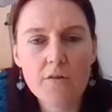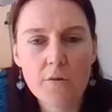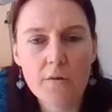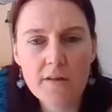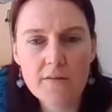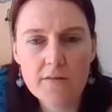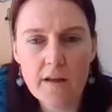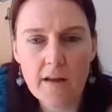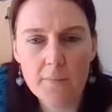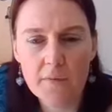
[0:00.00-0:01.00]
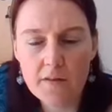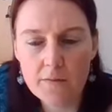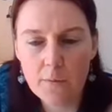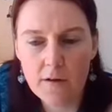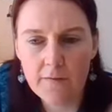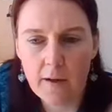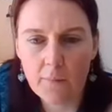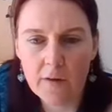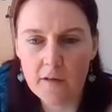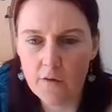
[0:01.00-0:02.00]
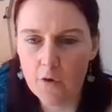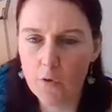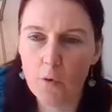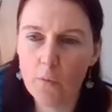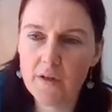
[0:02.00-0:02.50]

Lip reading: So these were a family who